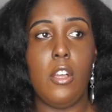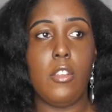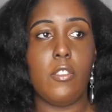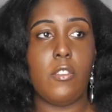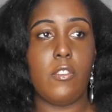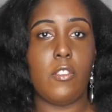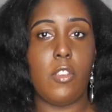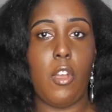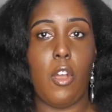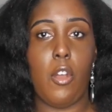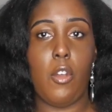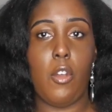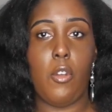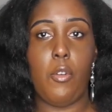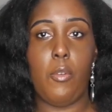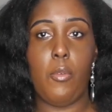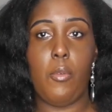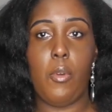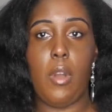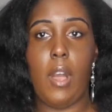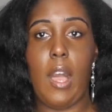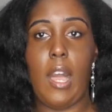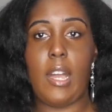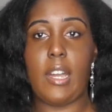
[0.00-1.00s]

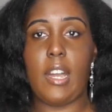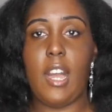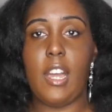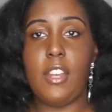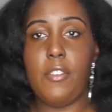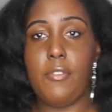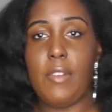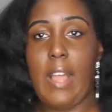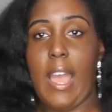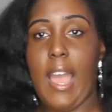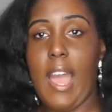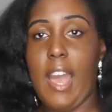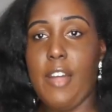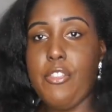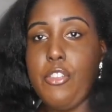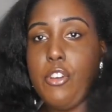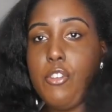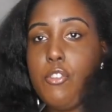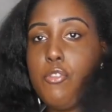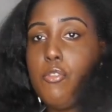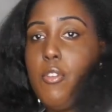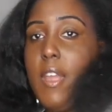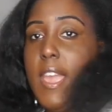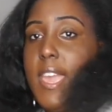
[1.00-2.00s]
So I kind of like how the
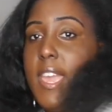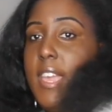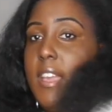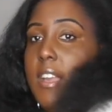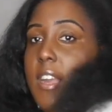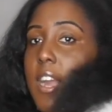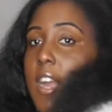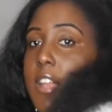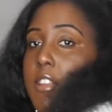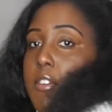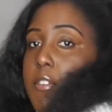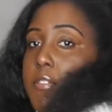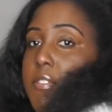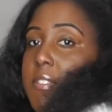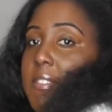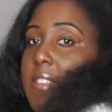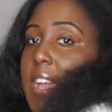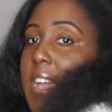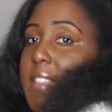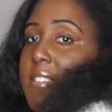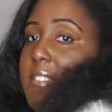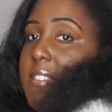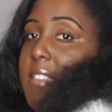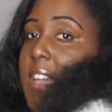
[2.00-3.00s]
grey kind of
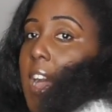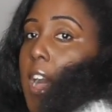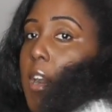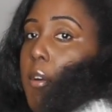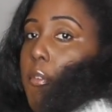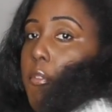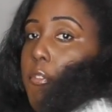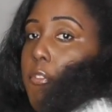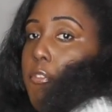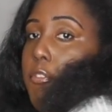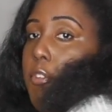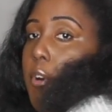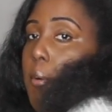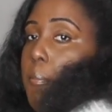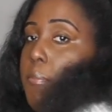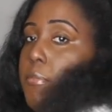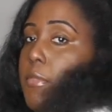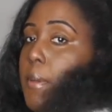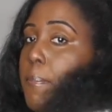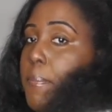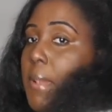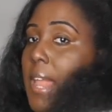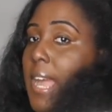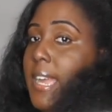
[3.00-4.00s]
stands out from
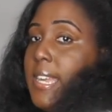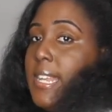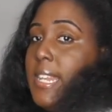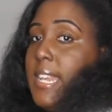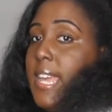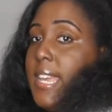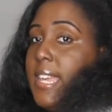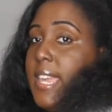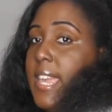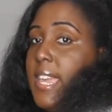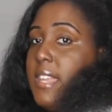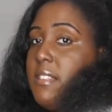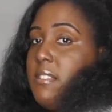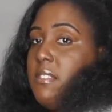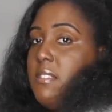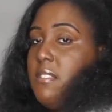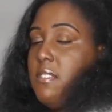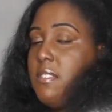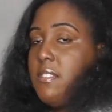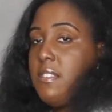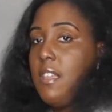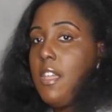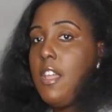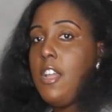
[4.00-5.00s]
the black
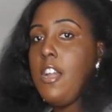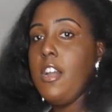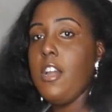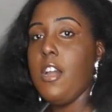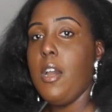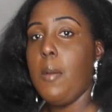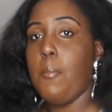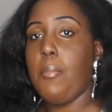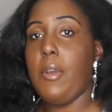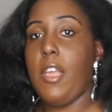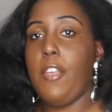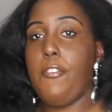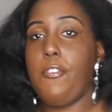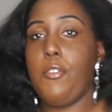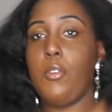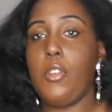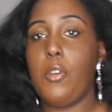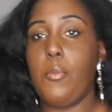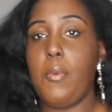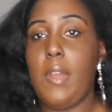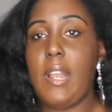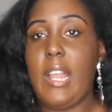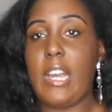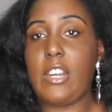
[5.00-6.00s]
leggings. But if you
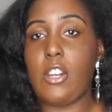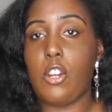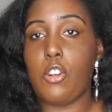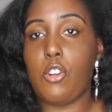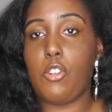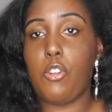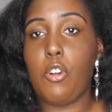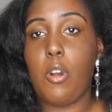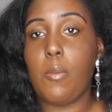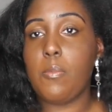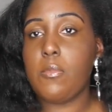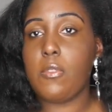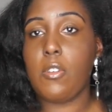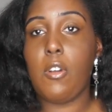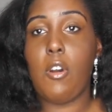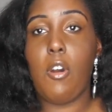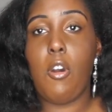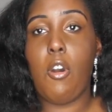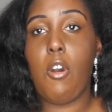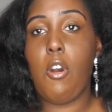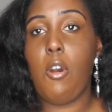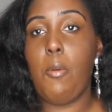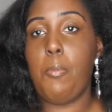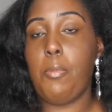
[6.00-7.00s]
want to wear like a crop
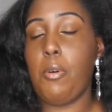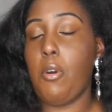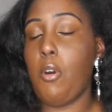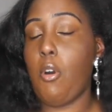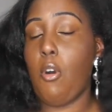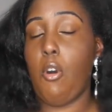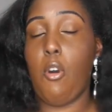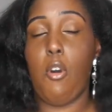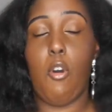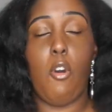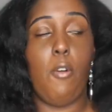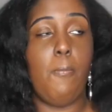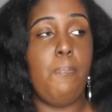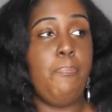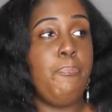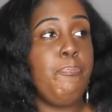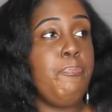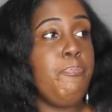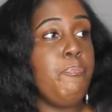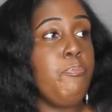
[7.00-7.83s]
top or